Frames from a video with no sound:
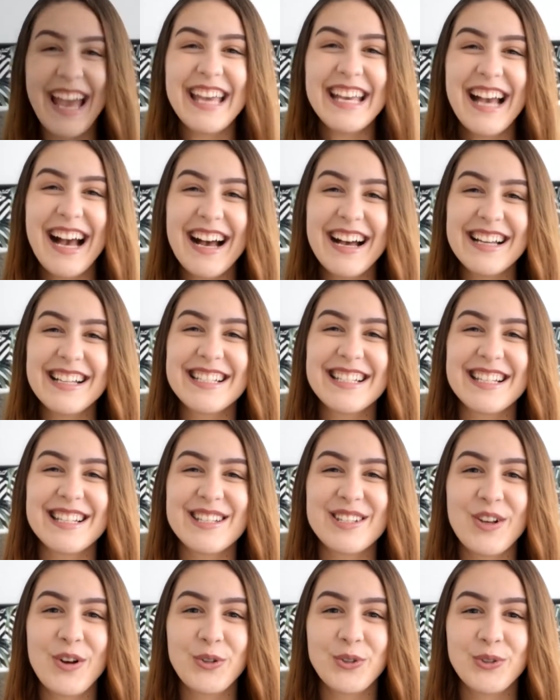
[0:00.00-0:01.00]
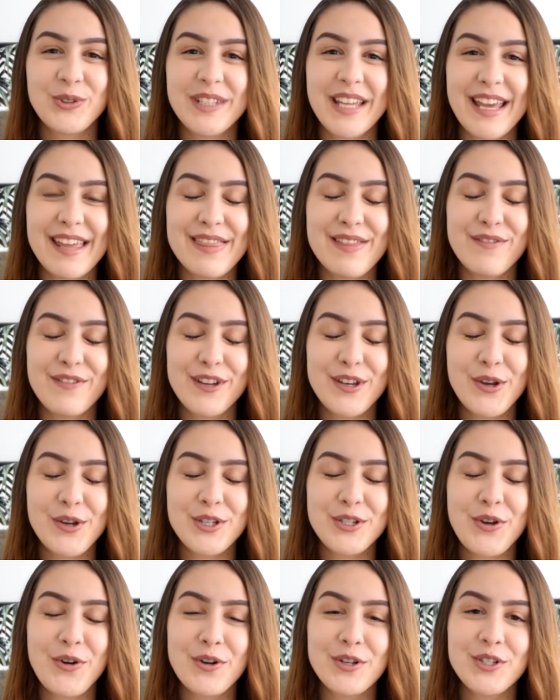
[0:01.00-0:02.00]
Hey guys, so today the video
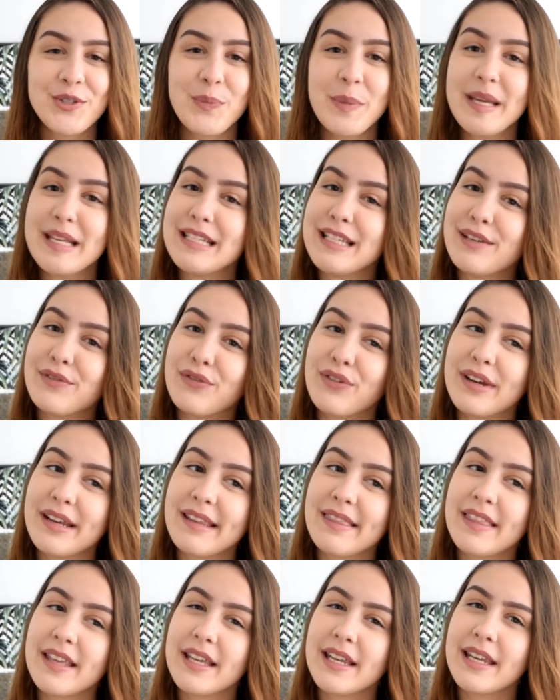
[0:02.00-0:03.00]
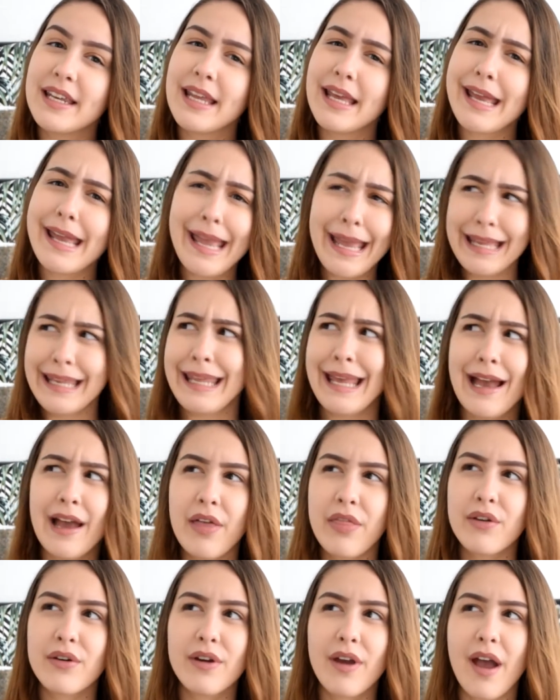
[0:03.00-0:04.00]
is going to be different than any
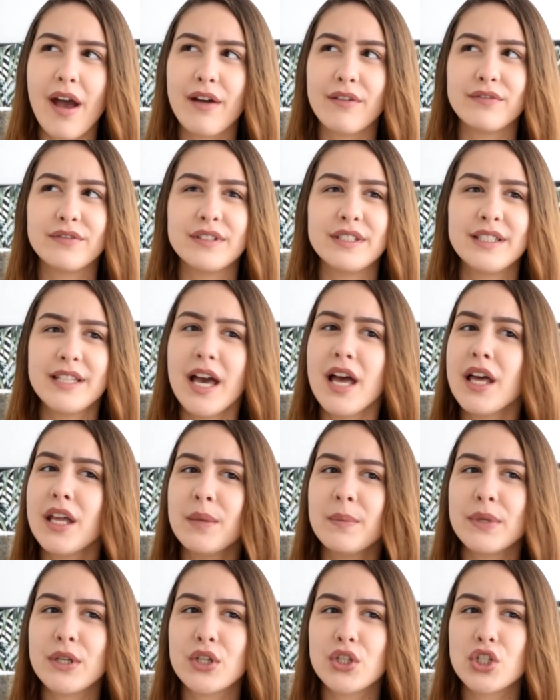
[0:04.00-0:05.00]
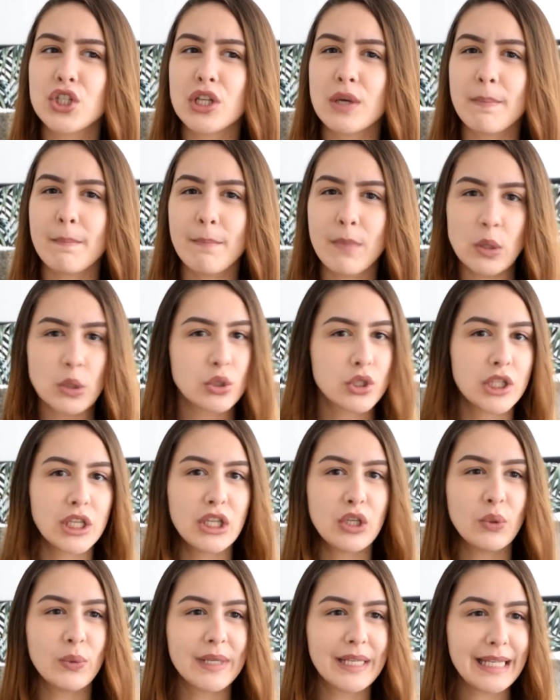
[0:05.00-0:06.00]
other I've done, because I'm mostly
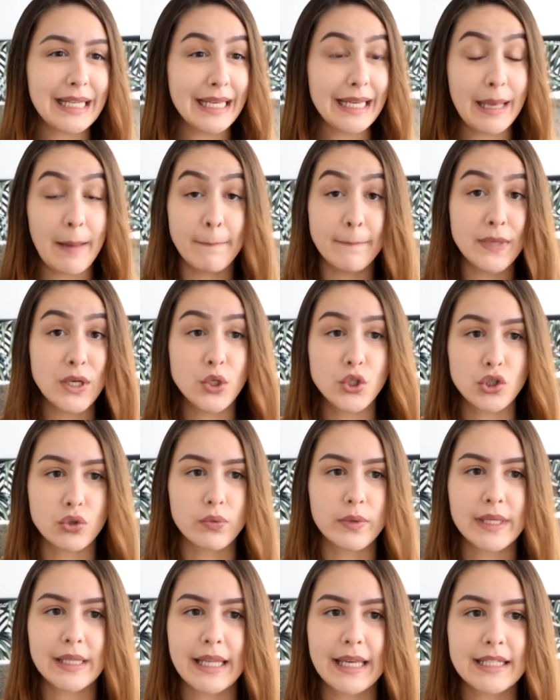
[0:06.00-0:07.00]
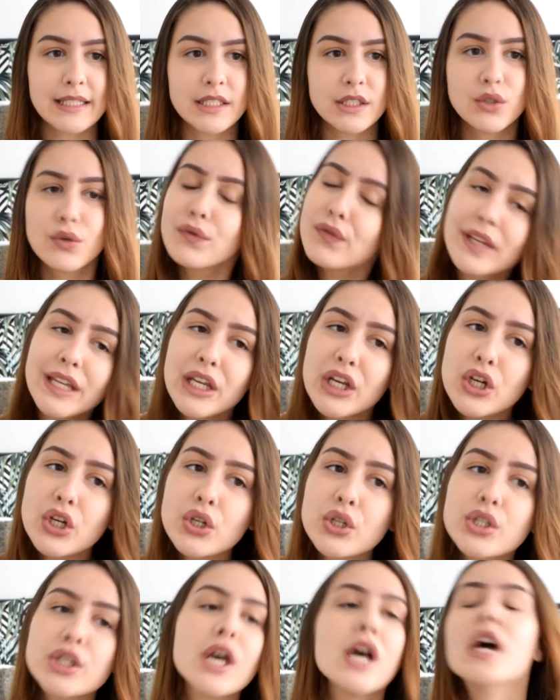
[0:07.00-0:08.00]
doing like beauty related
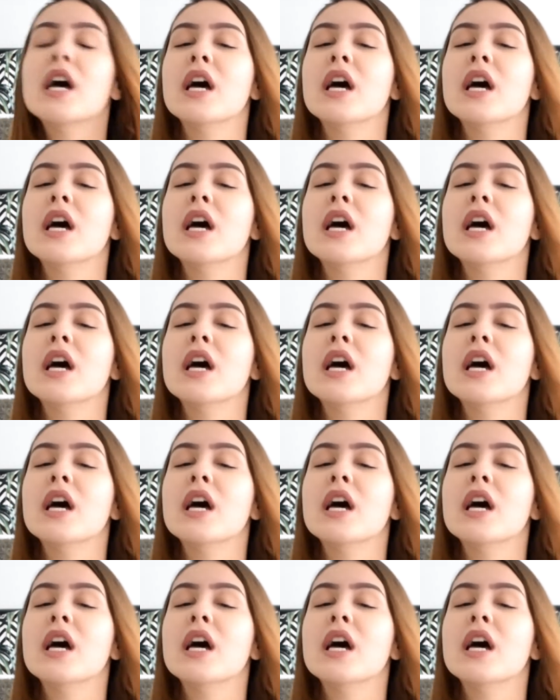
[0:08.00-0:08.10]
videos.